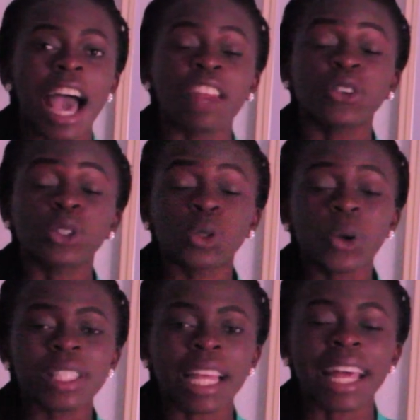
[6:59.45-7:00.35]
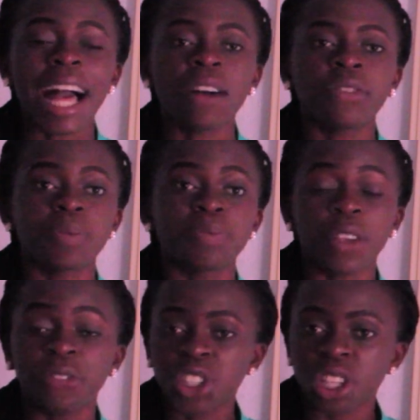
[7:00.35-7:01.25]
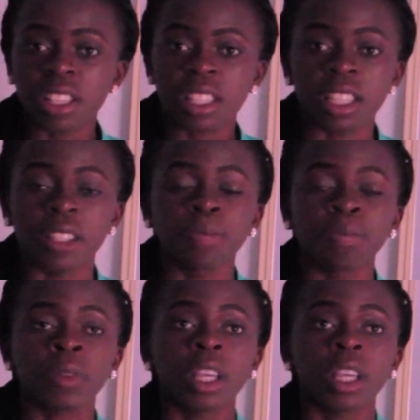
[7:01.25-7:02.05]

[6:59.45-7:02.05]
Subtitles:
And for those that have deficiency